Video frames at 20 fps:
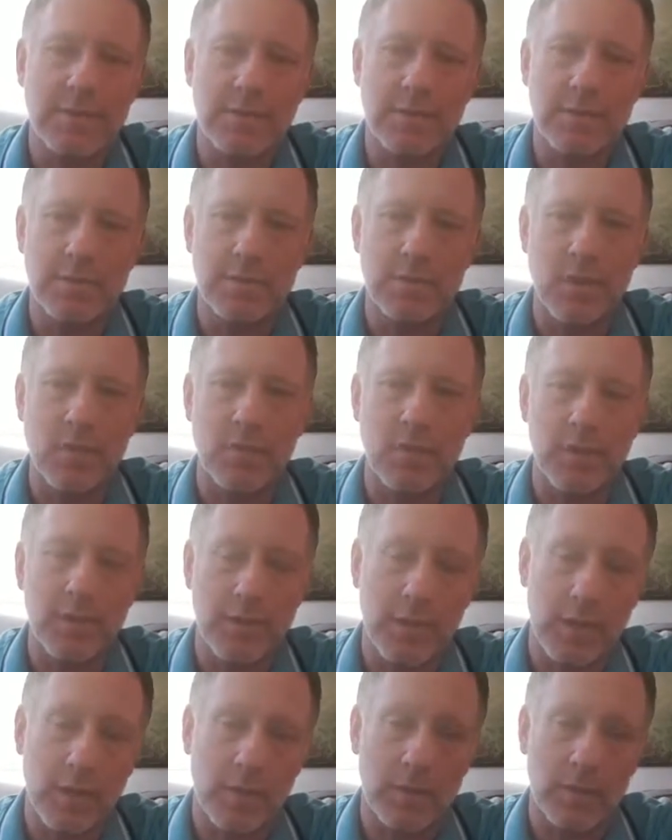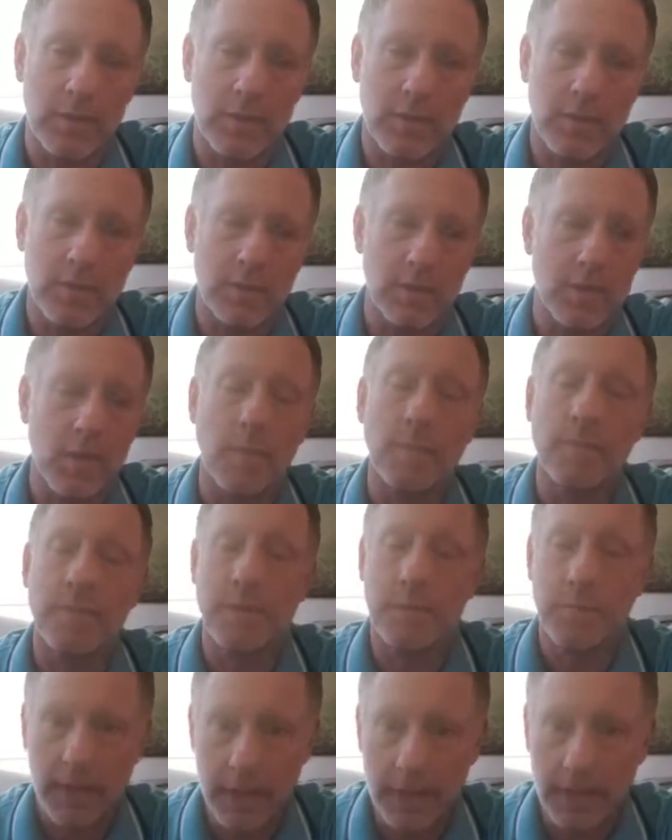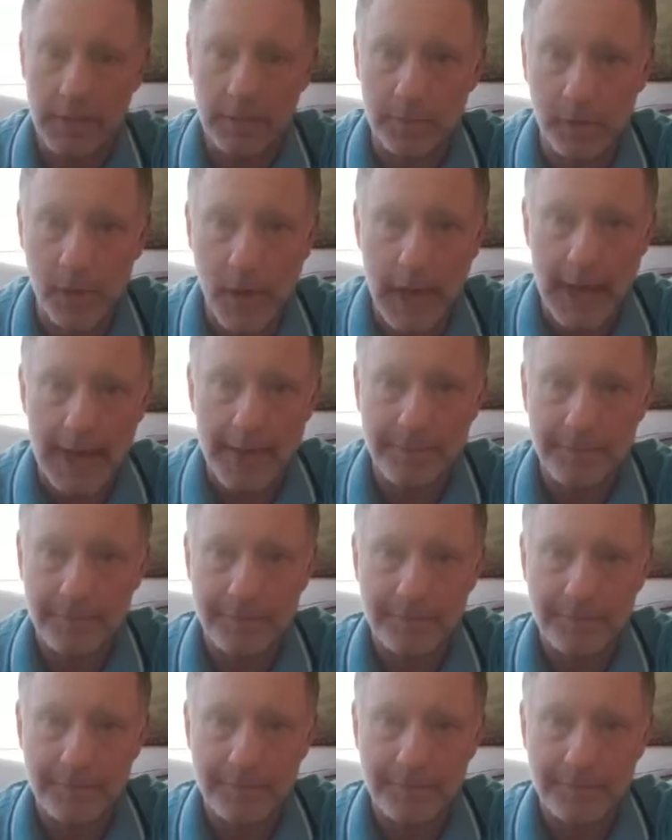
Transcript: the deserving thing comes into play.